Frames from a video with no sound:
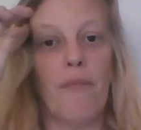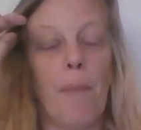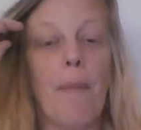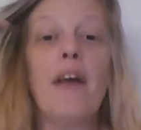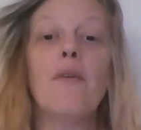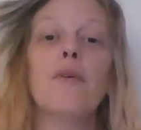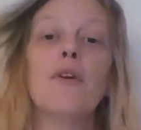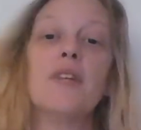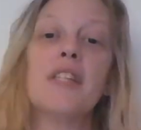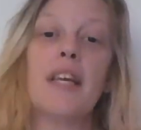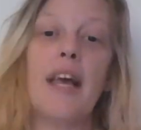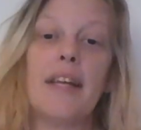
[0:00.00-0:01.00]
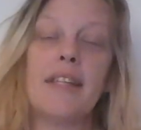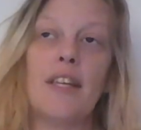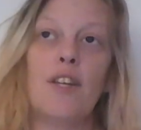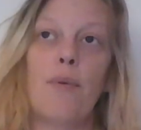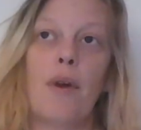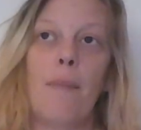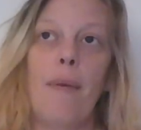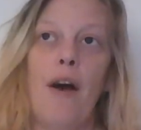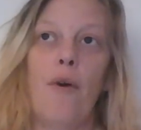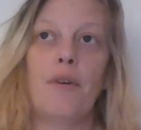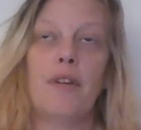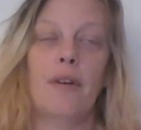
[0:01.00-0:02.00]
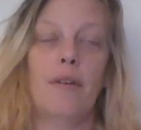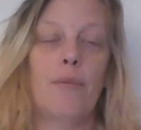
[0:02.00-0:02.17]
For microdosing acid, you want about